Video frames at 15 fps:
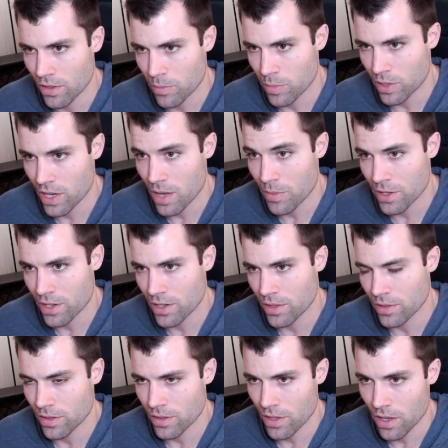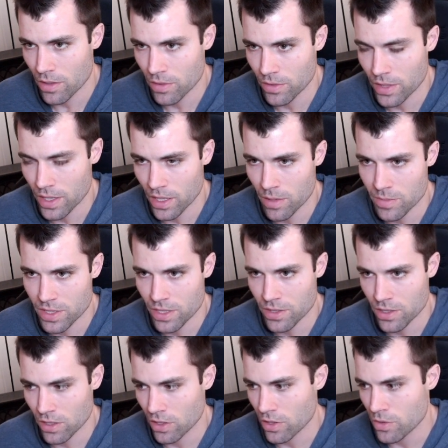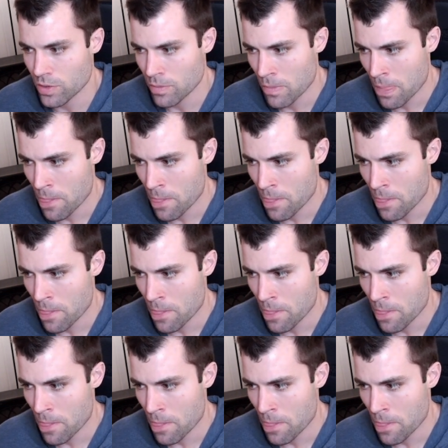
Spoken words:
parameter that comes into load.